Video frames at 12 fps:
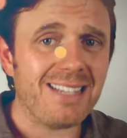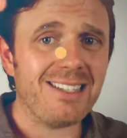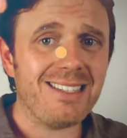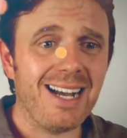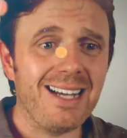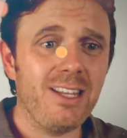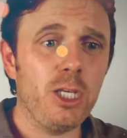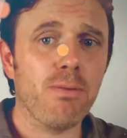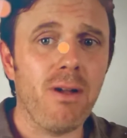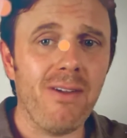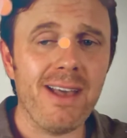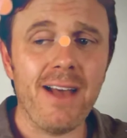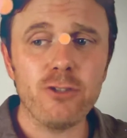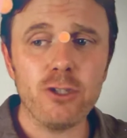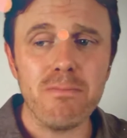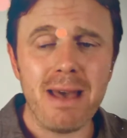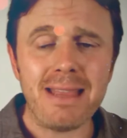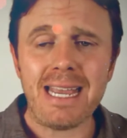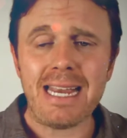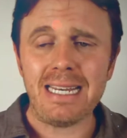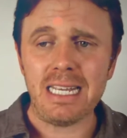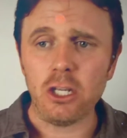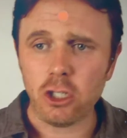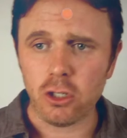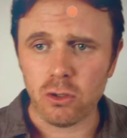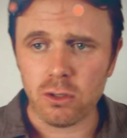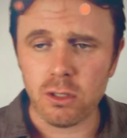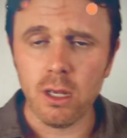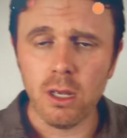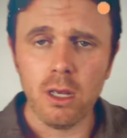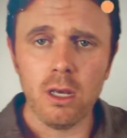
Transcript: that's a sign that you probably have some methane issues.